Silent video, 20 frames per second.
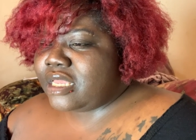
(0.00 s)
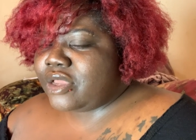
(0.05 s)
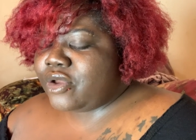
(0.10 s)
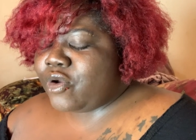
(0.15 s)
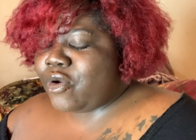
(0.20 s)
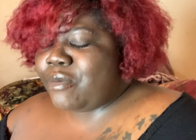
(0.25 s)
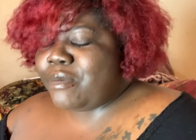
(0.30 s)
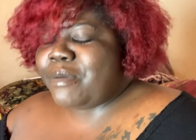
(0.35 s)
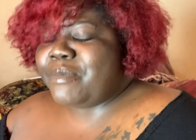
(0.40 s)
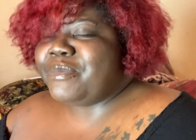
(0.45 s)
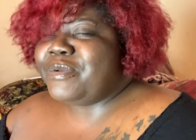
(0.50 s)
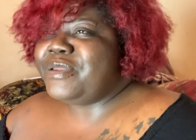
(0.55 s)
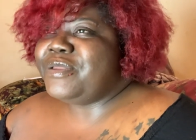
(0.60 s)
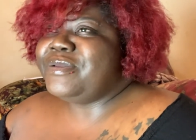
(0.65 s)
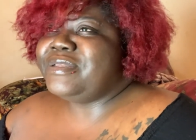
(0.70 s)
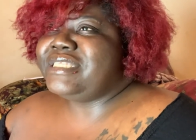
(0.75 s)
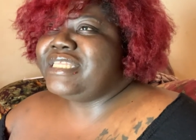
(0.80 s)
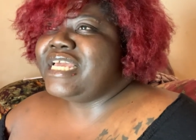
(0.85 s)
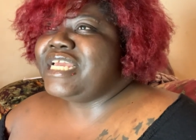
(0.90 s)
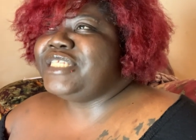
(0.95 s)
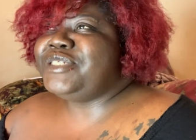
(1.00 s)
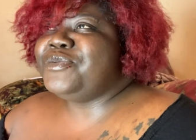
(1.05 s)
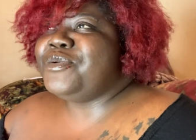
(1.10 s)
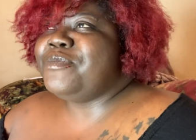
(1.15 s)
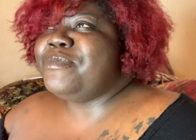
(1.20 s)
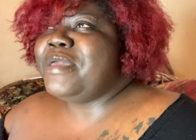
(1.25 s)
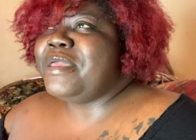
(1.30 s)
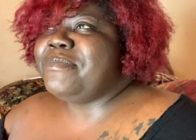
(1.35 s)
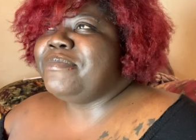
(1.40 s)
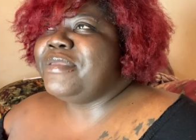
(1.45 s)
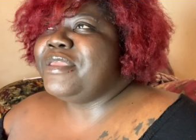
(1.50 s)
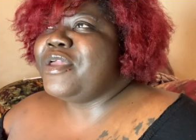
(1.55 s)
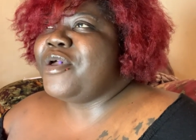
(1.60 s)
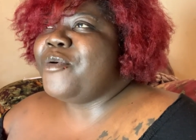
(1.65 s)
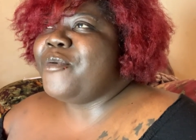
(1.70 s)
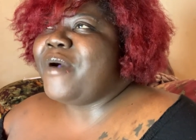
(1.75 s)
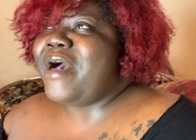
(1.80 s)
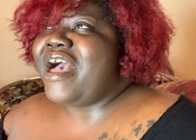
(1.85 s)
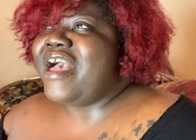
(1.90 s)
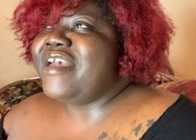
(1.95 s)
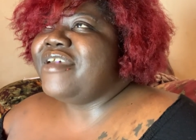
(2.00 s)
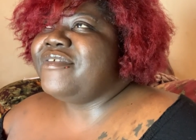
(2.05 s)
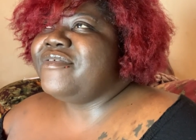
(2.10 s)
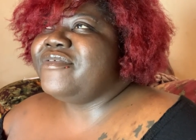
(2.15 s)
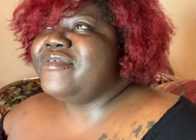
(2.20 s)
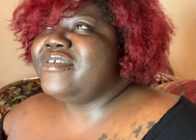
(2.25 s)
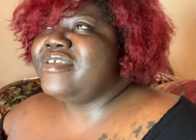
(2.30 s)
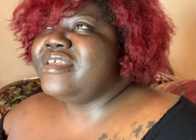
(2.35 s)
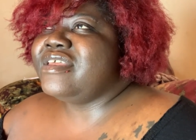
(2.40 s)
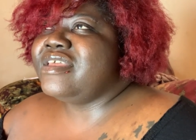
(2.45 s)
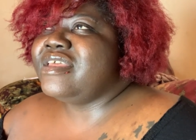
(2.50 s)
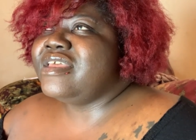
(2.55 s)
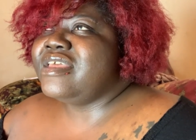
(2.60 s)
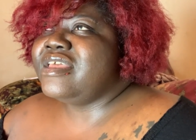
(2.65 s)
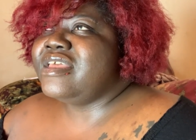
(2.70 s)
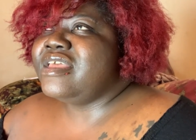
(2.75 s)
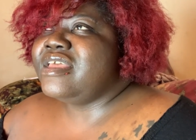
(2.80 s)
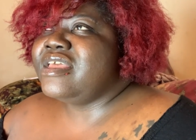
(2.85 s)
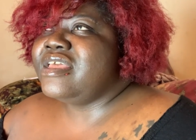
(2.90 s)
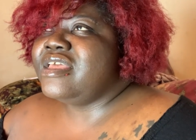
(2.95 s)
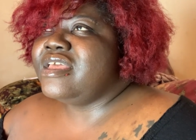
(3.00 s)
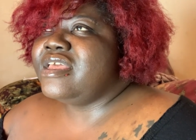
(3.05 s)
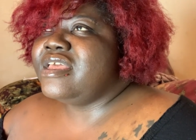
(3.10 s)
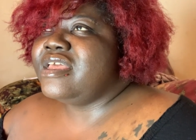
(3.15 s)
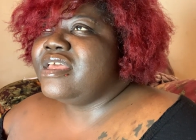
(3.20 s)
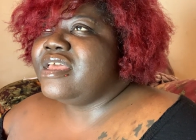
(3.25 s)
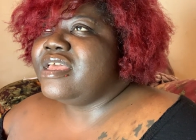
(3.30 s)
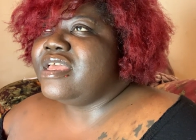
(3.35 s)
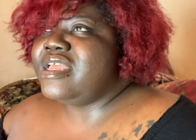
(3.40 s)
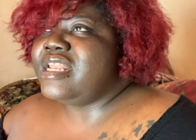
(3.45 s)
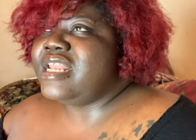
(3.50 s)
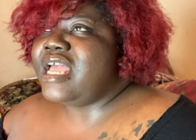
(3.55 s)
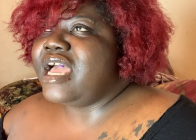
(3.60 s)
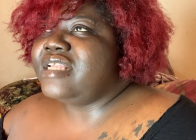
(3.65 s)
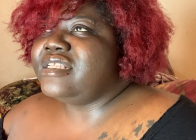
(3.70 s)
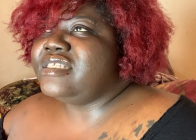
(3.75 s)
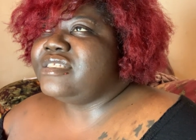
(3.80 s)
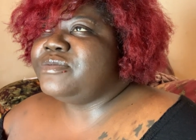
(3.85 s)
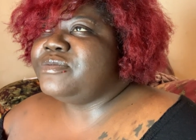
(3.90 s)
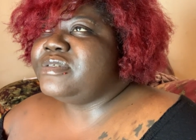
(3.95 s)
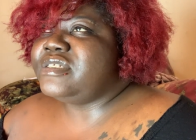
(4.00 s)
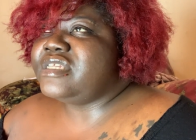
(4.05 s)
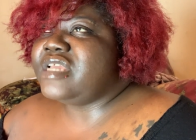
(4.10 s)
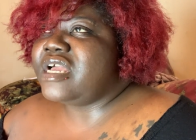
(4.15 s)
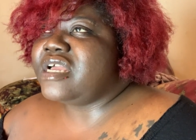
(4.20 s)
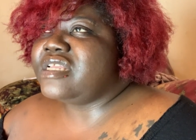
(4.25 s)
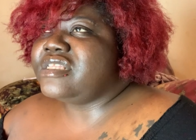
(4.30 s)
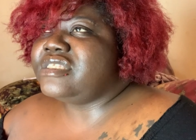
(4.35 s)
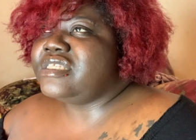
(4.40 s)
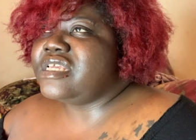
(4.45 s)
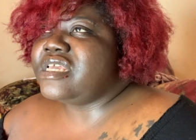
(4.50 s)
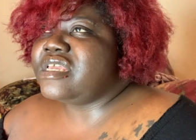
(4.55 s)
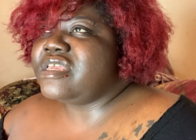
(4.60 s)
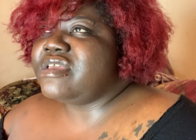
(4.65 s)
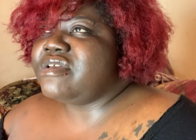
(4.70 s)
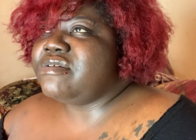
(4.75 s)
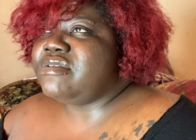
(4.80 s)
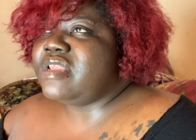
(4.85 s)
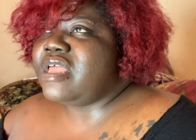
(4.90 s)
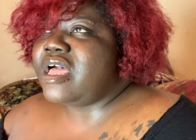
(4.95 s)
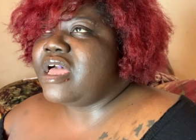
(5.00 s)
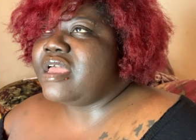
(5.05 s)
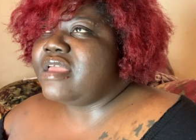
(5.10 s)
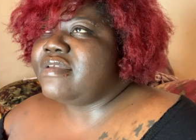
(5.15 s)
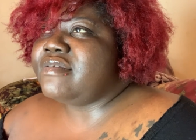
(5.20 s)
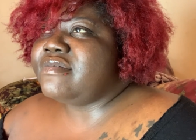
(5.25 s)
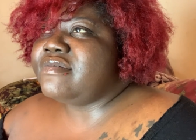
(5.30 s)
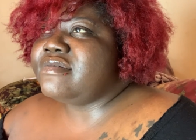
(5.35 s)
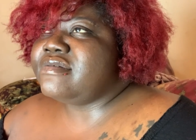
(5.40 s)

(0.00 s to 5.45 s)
Remember when you said you would make me your wife, and now I just wish I could take your life.